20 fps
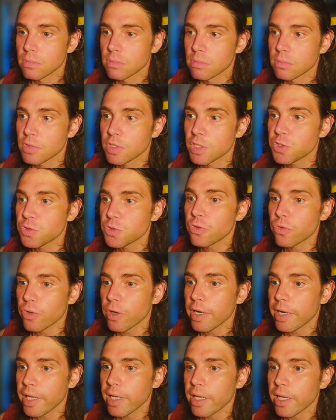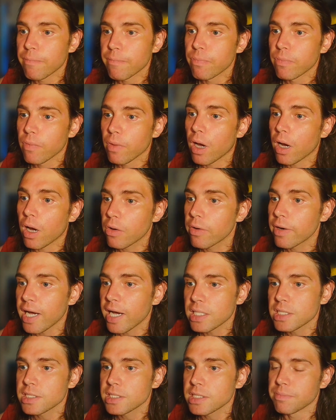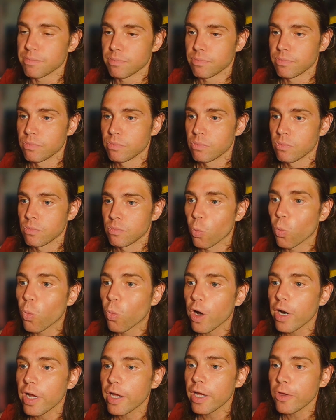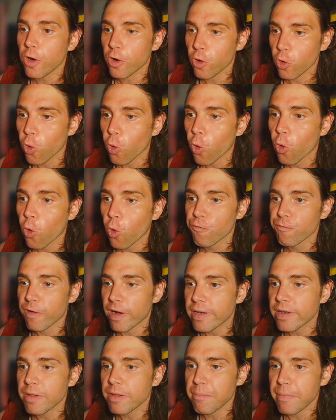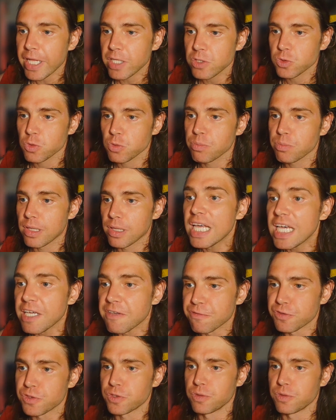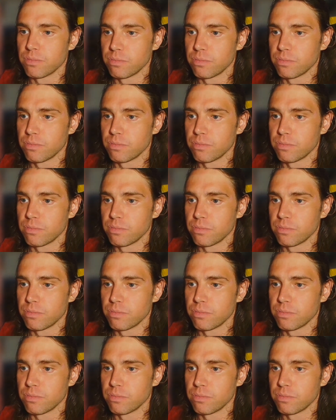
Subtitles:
This dude right here, I could ask him, what are your core fundamental beliefs?